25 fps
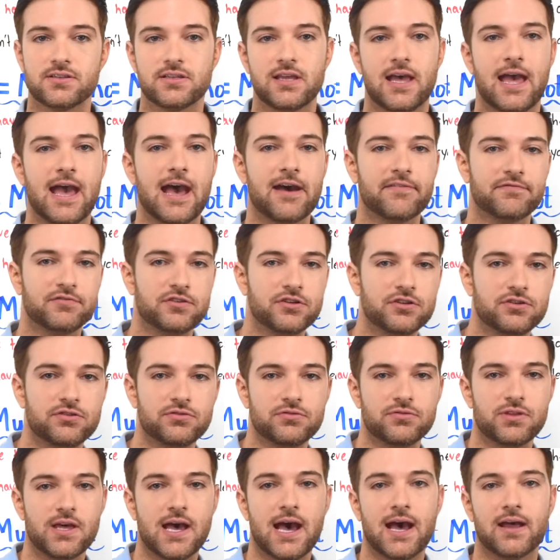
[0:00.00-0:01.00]
have to
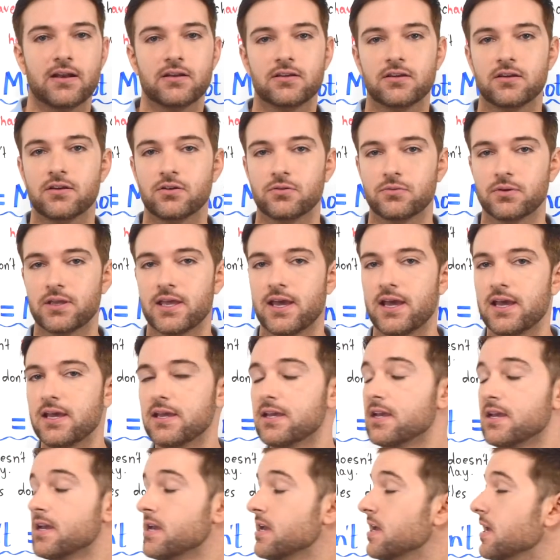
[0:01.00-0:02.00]
do that,
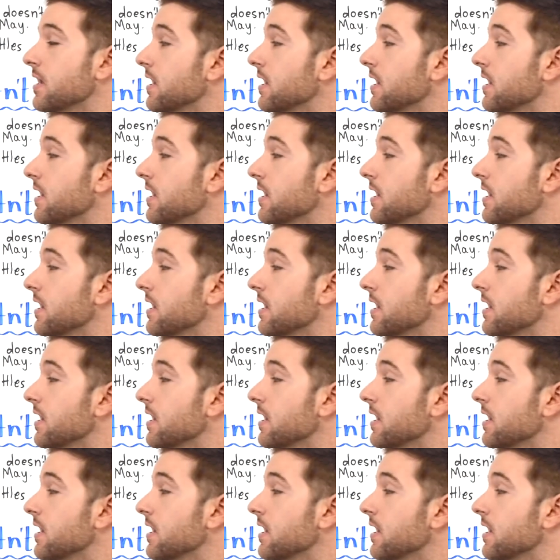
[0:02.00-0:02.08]
okay?